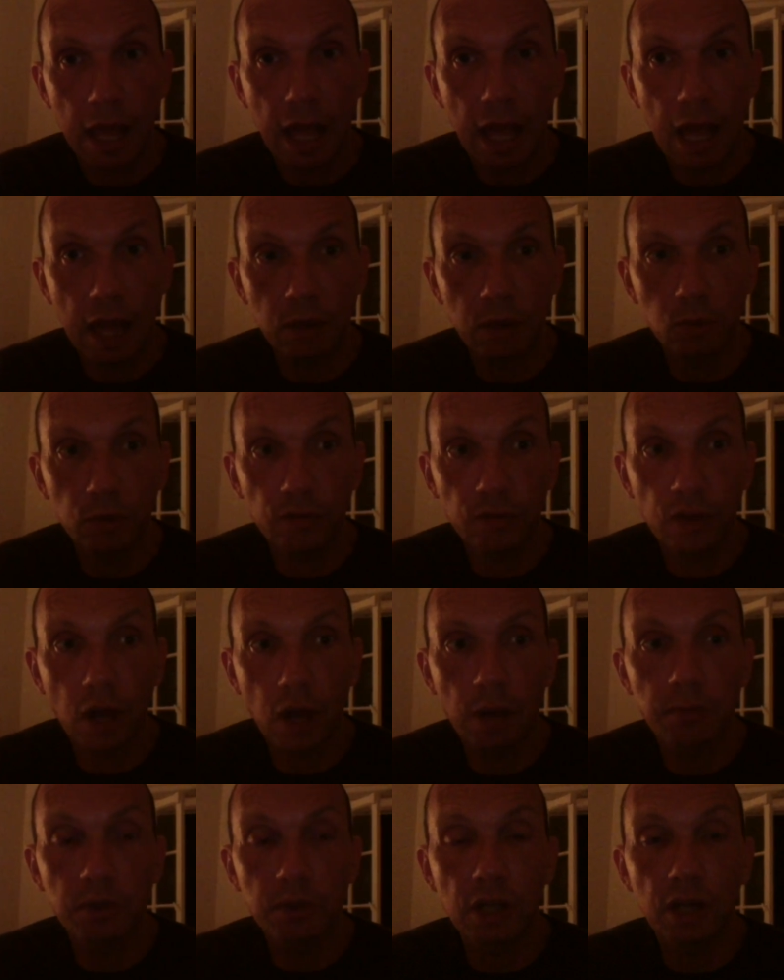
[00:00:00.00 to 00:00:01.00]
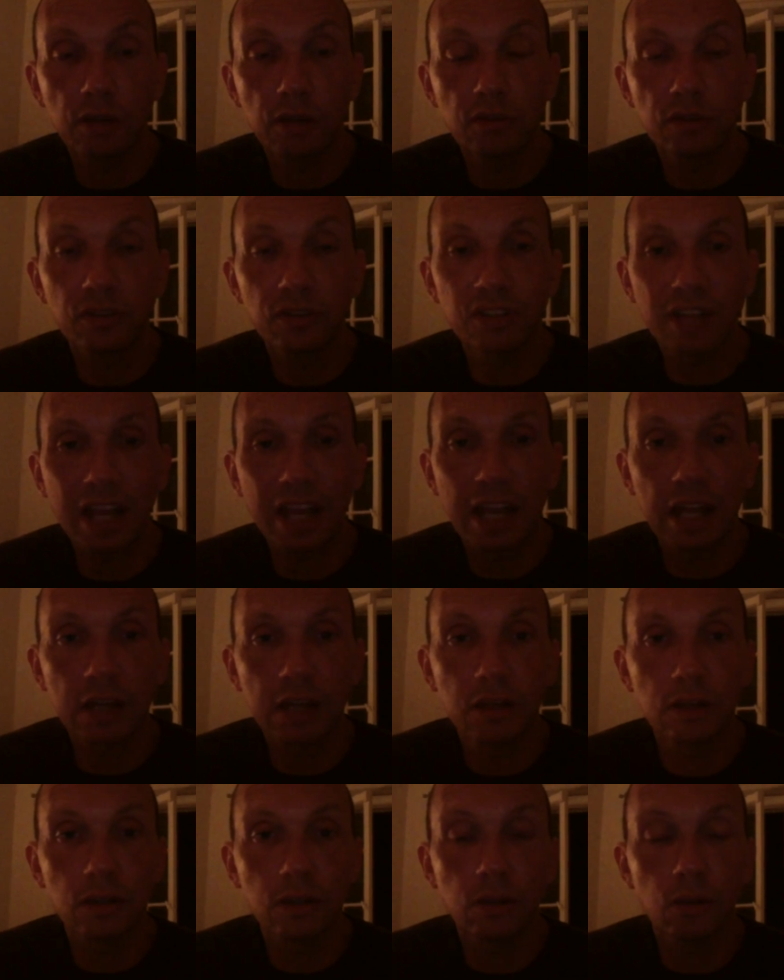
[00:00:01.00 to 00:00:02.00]
And we've come to
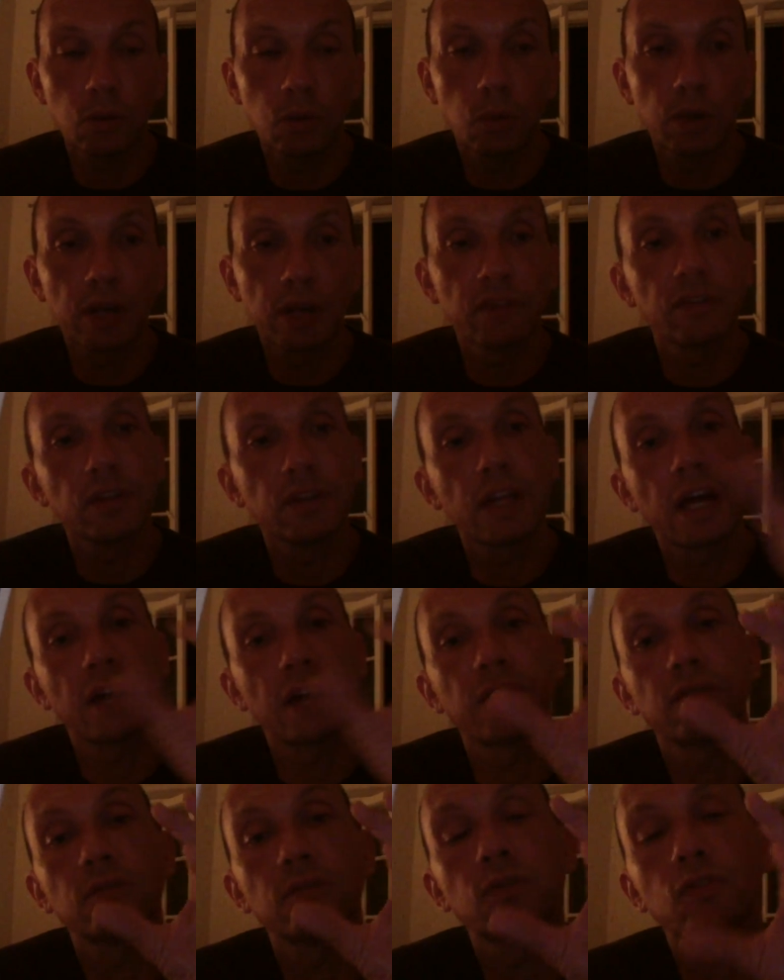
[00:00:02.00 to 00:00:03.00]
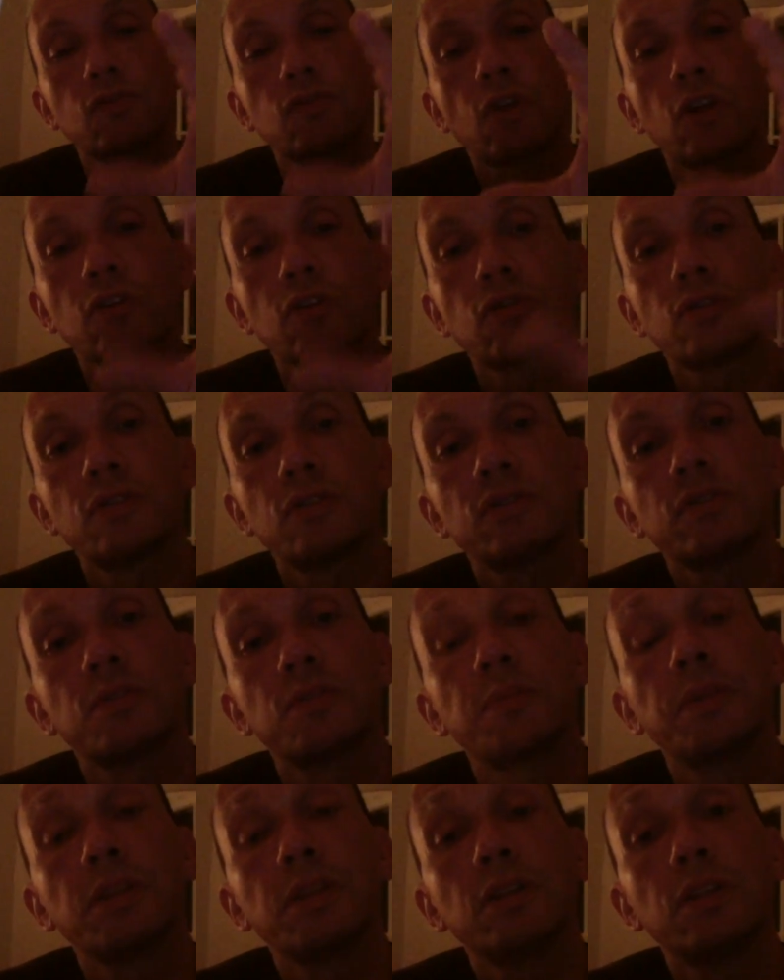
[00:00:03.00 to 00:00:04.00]
understand that whatever that structure and
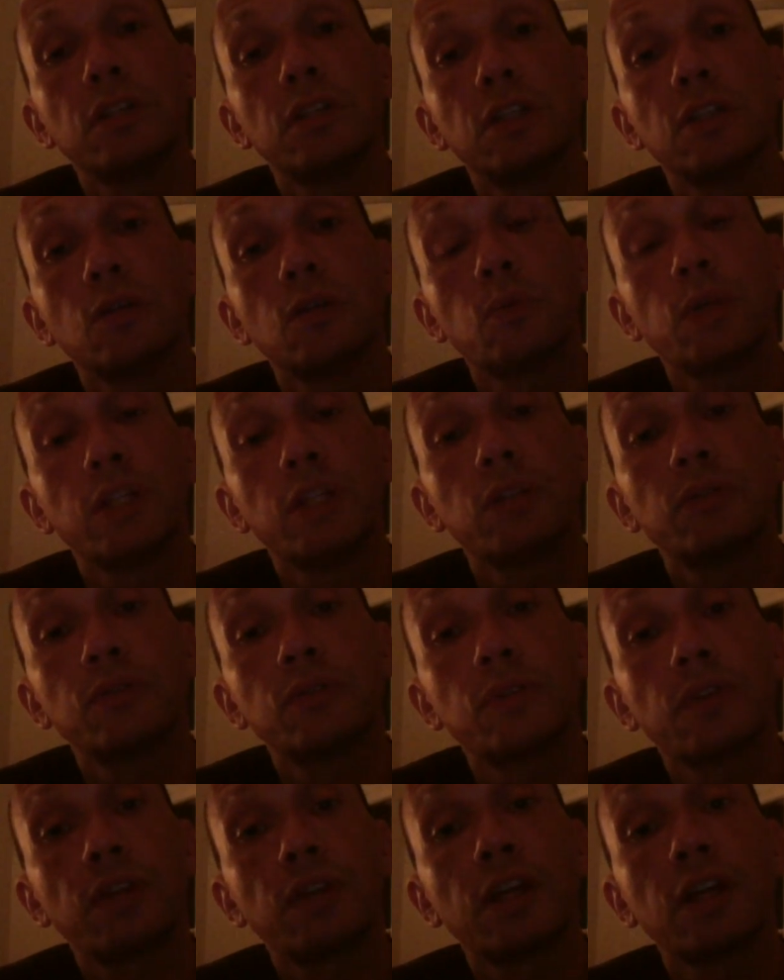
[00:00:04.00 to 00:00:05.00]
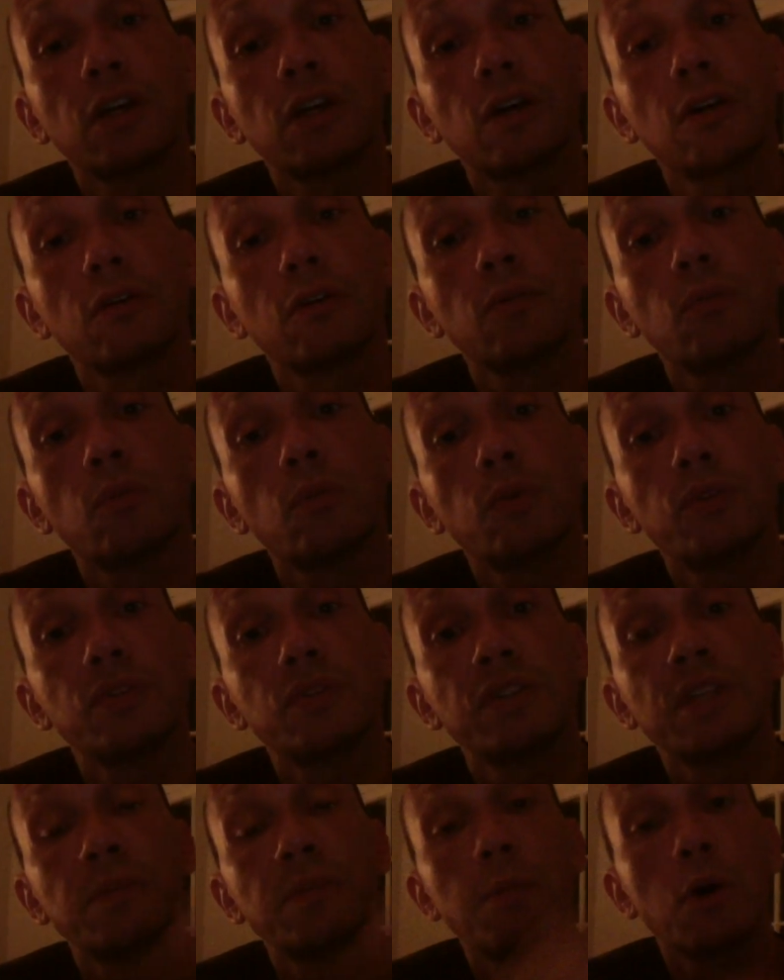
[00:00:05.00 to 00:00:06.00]
stability that we used to think
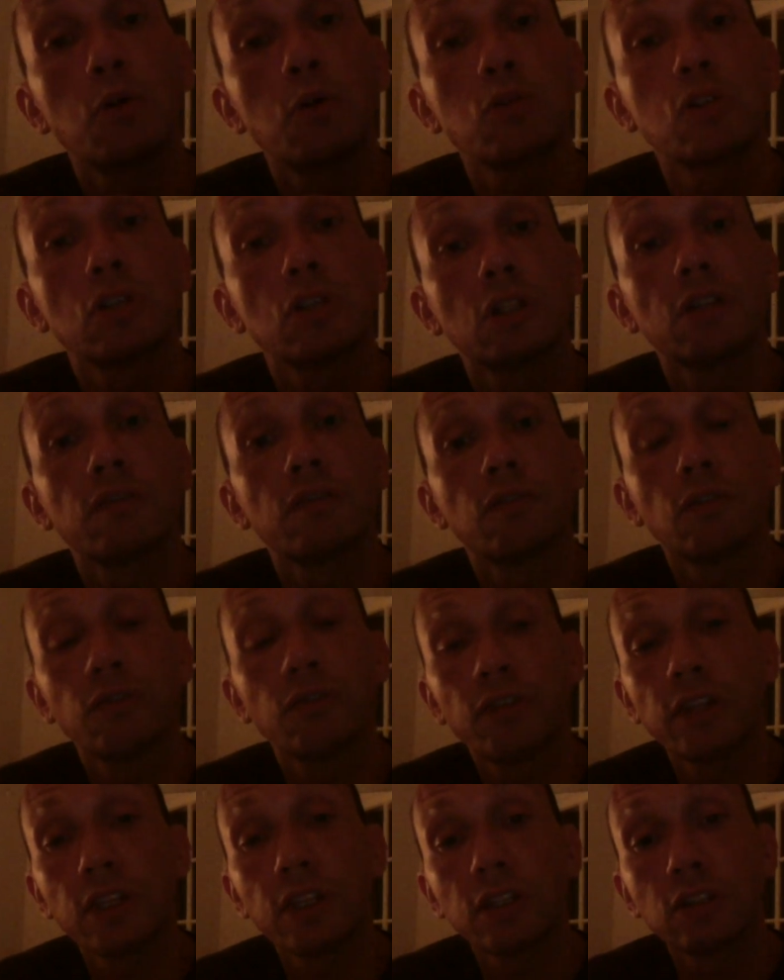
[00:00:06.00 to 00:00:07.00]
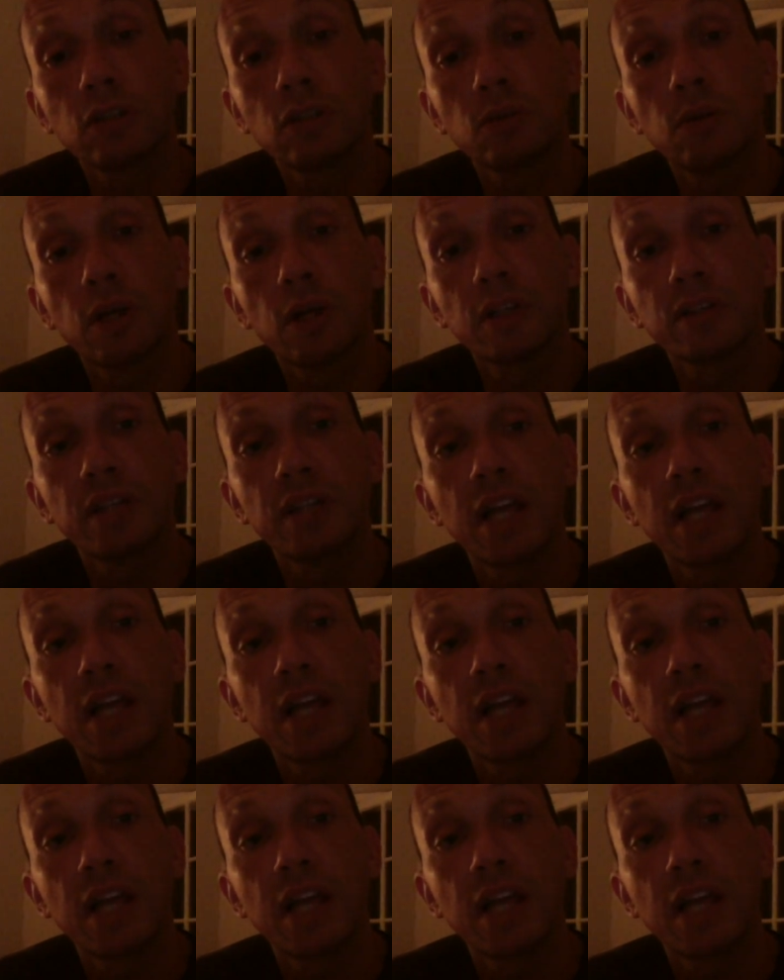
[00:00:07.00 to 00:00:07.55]
was emotionally fulfilling to us